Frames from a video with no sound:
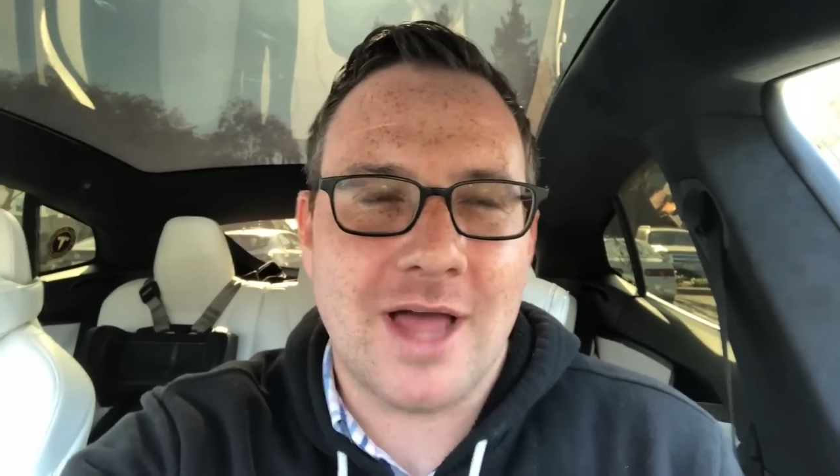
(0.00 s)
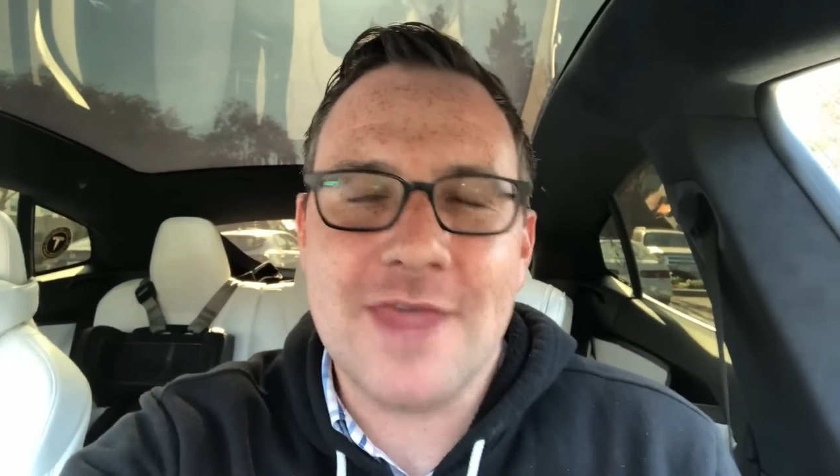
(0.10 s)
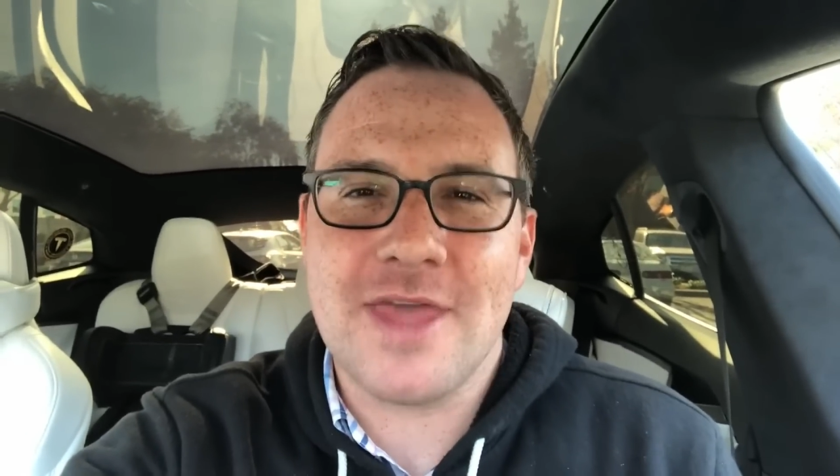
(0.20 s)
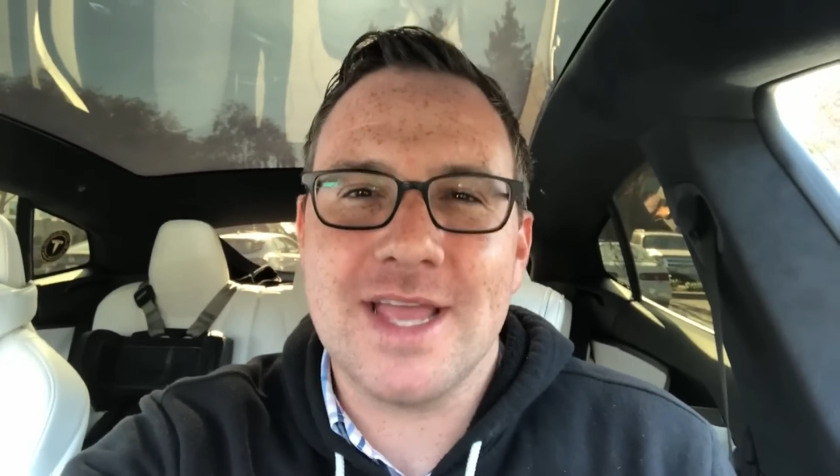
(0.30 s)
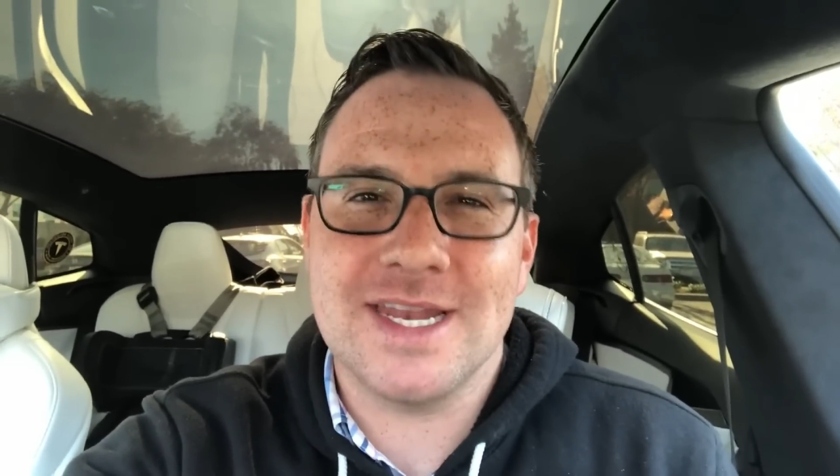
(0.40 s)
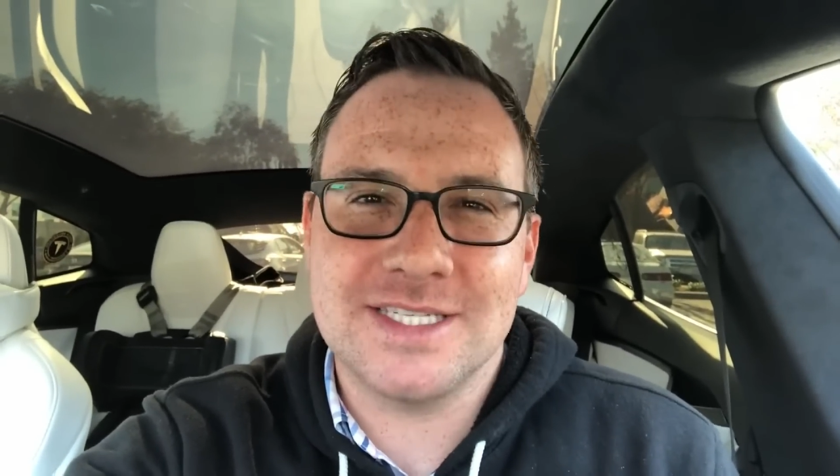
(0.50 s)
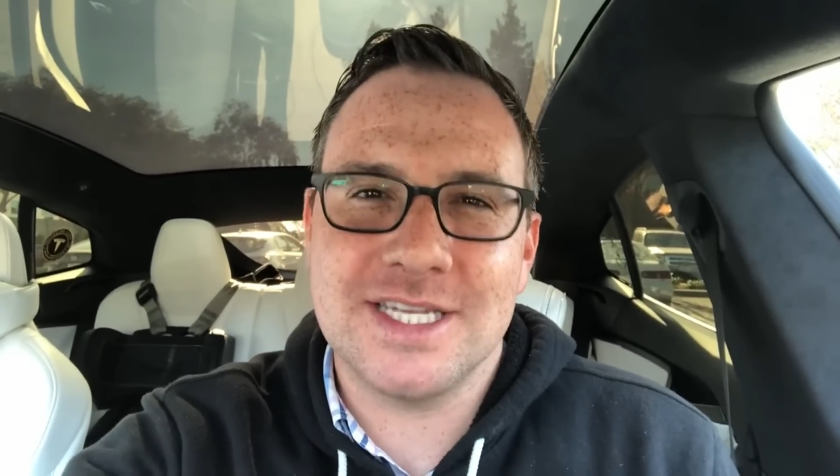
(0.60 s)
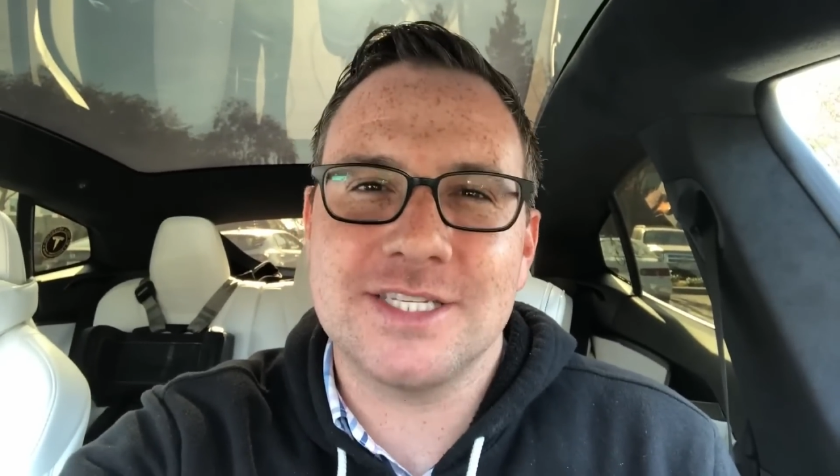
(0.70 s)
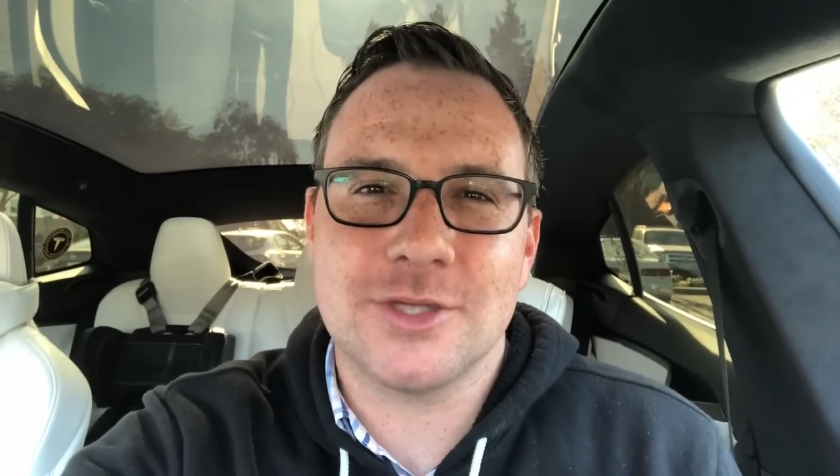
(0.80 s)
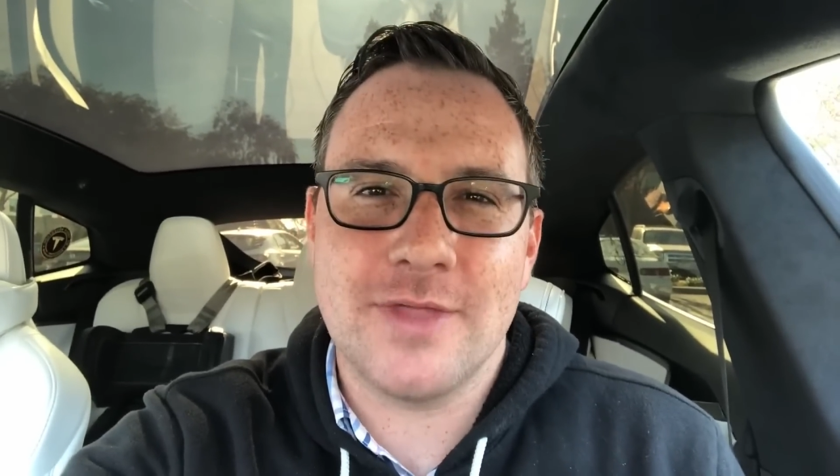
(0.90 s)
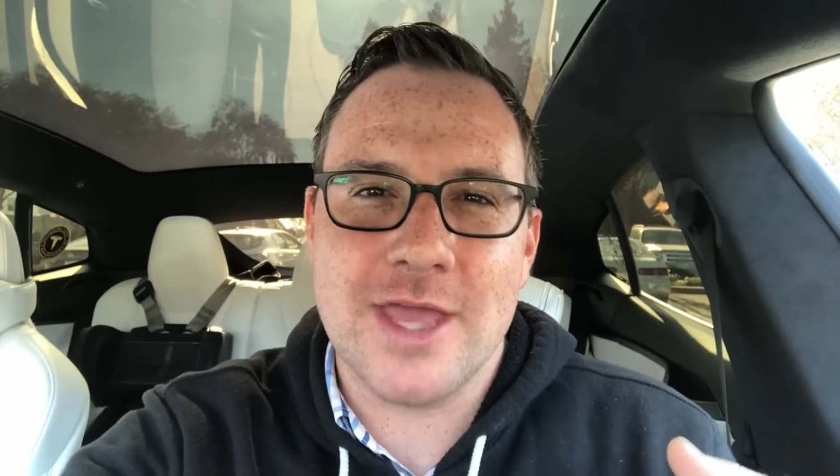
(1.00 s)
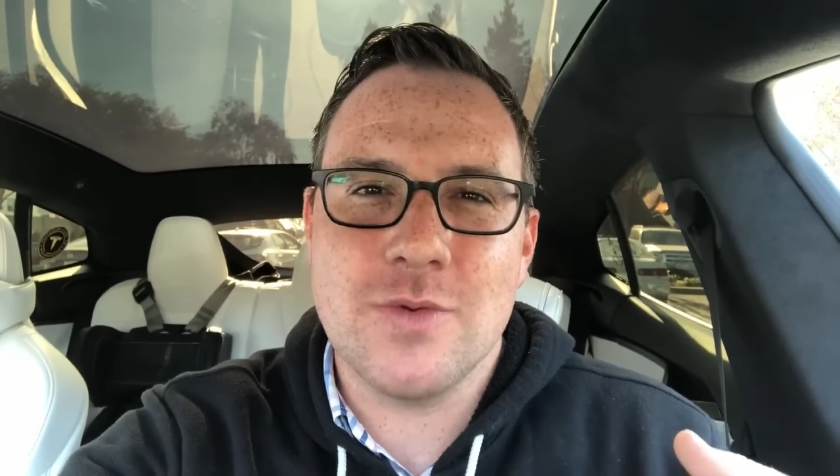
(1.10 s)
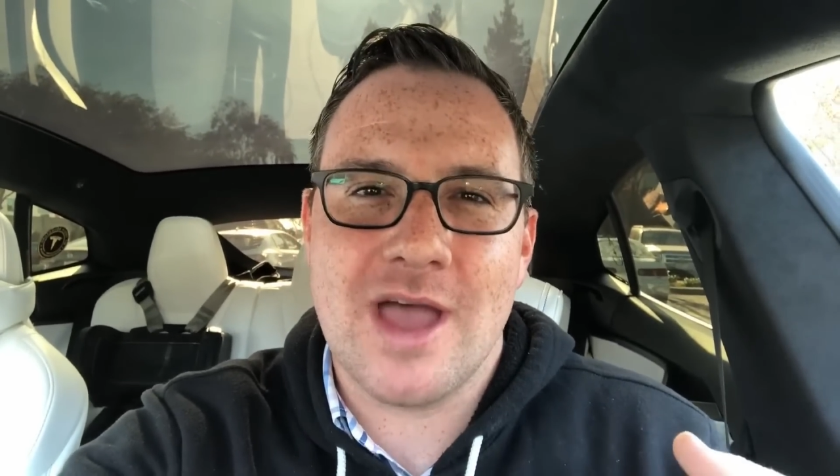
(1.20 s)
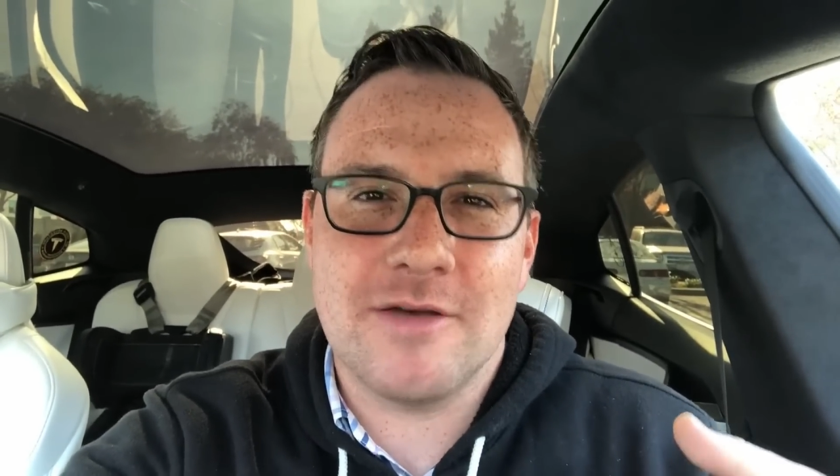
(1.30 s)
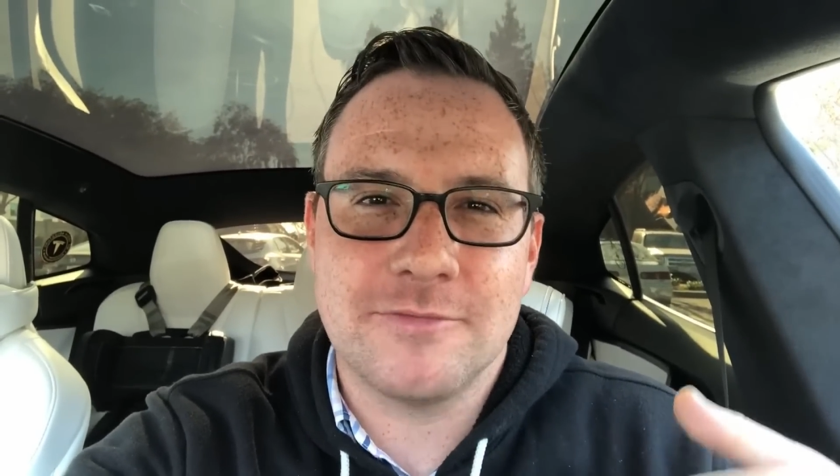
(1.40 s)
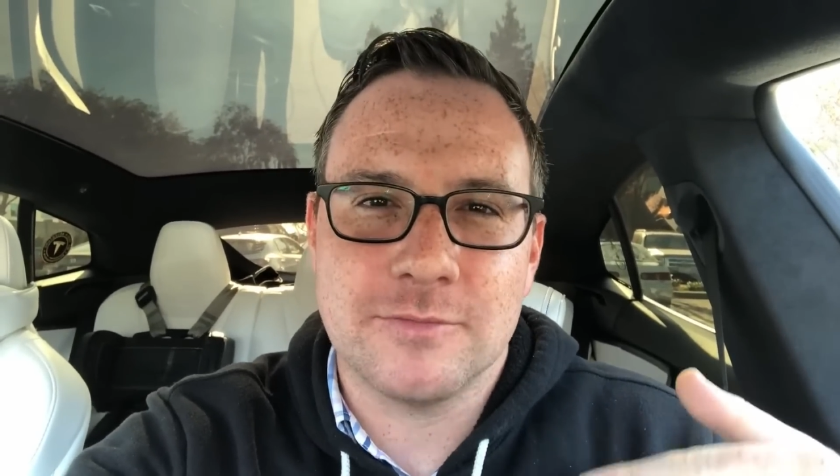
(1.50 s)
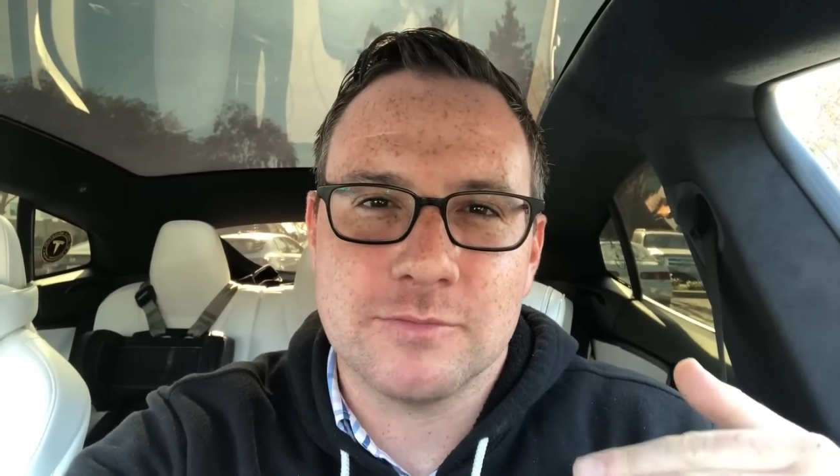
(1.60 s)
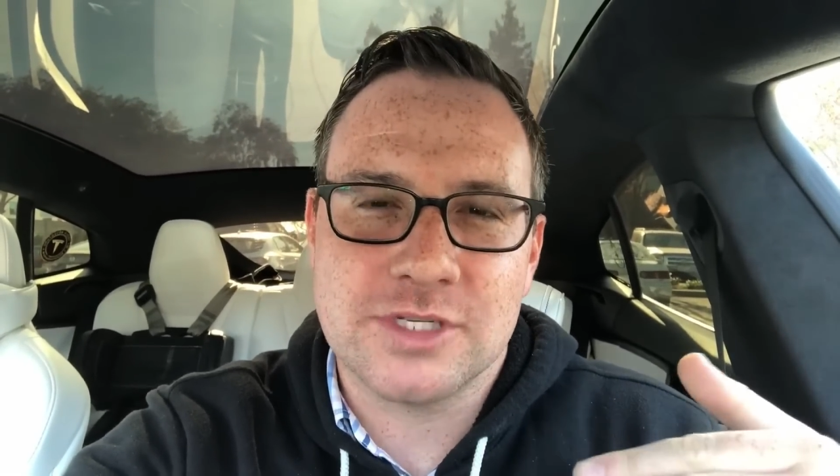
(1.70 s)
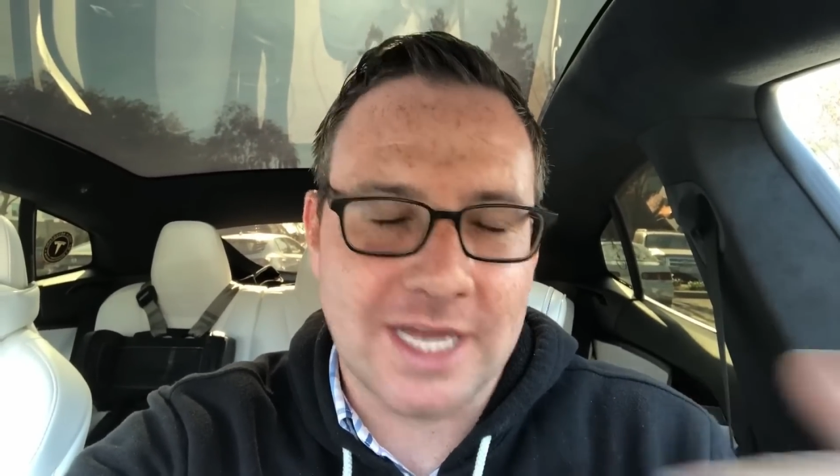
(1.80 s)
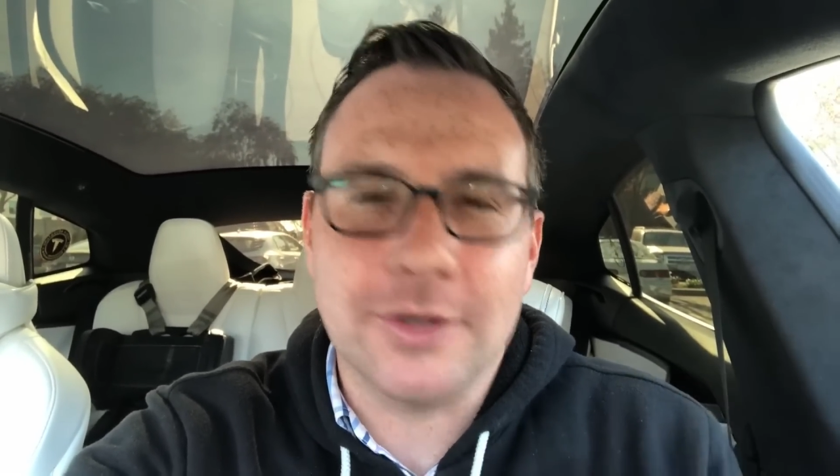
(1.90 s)
I think it exists so that you have
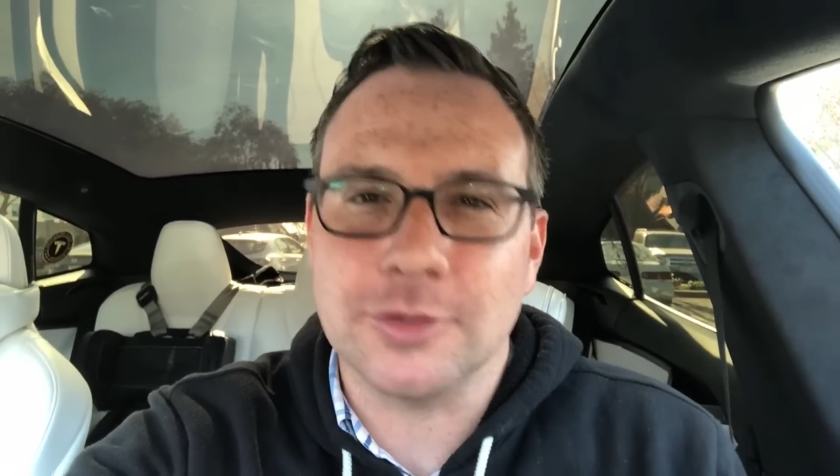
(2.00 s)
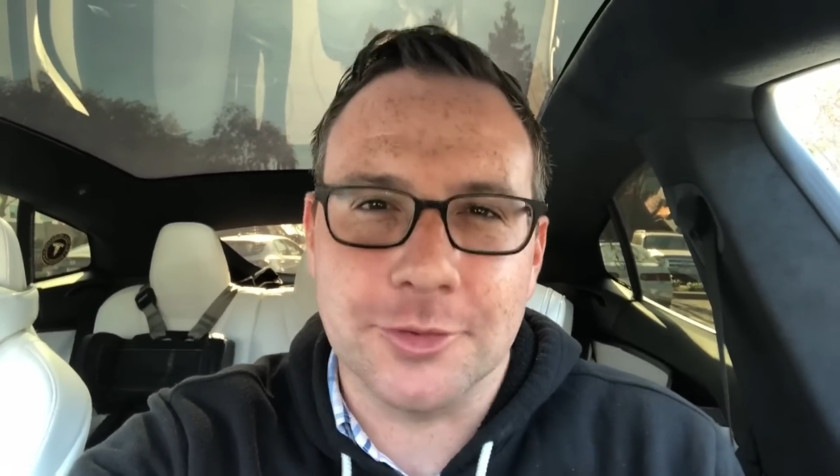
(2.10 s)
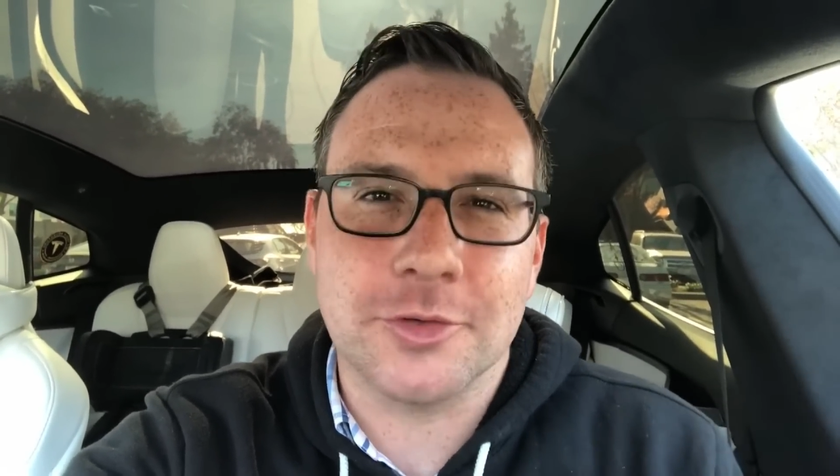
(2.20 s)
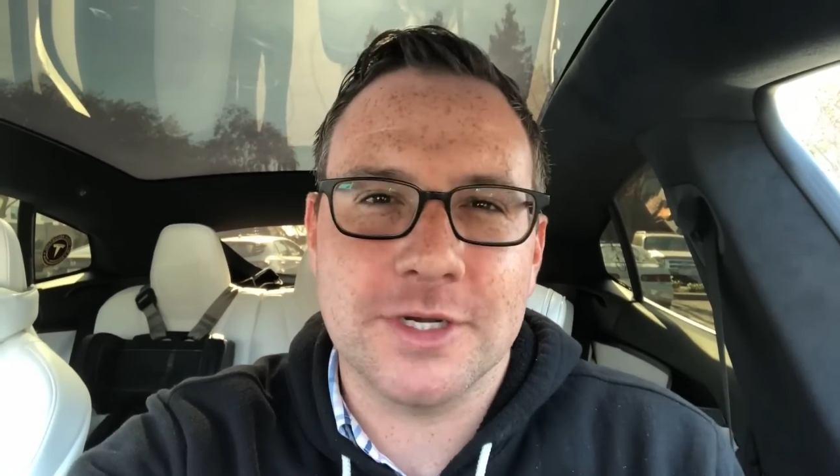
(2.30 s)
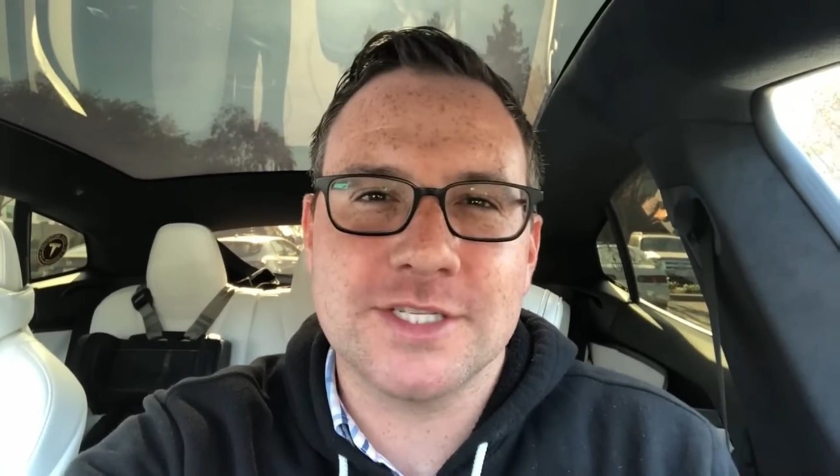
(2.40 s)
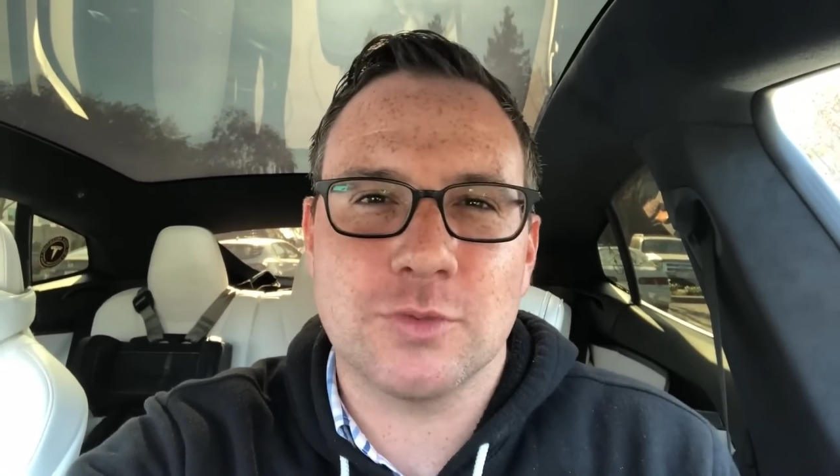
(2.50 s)
standard Ludicrous,